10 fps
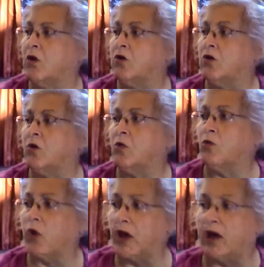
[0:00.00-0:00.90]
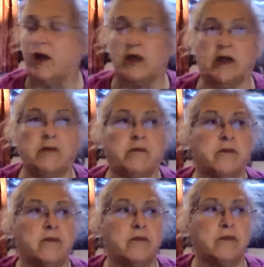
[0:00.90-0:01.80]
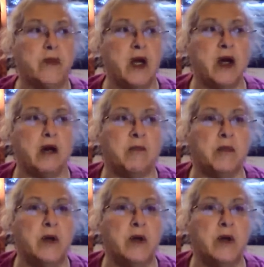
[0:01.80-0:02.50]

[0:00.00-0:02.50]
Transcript: some red onion. You